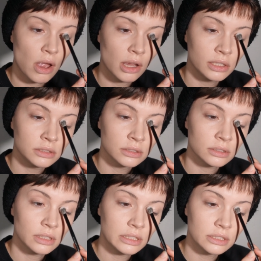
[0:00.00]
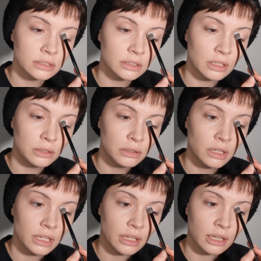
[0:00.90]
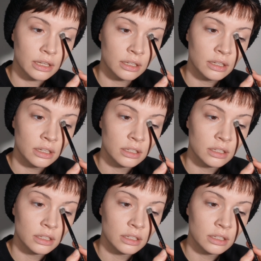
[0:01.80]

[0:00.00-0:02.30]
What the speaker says: And let's go in.